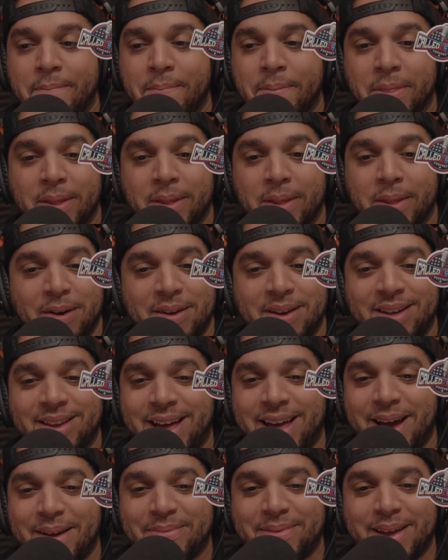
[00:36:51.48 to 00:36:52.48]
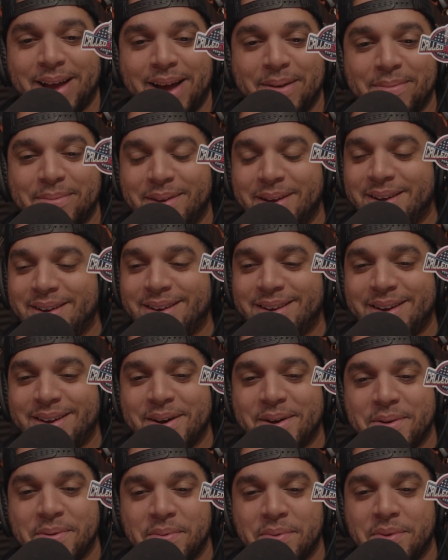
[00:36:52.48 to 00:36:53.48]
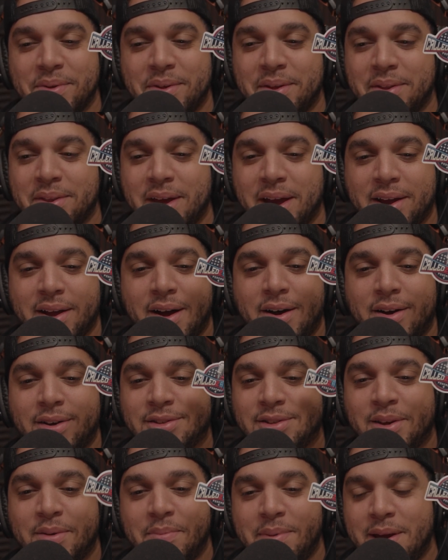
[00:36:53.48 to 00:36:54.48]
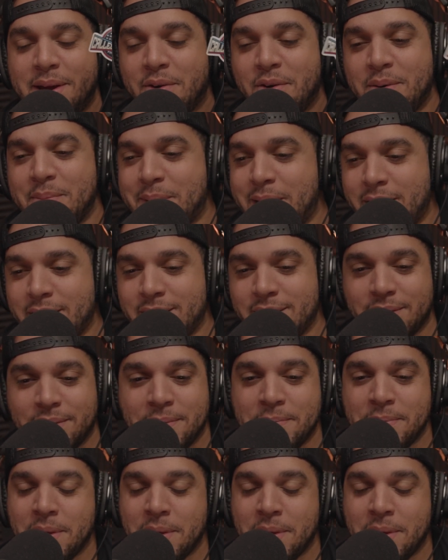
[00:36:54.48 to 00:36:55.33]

On your laptop. There you go. That could also be a reminder.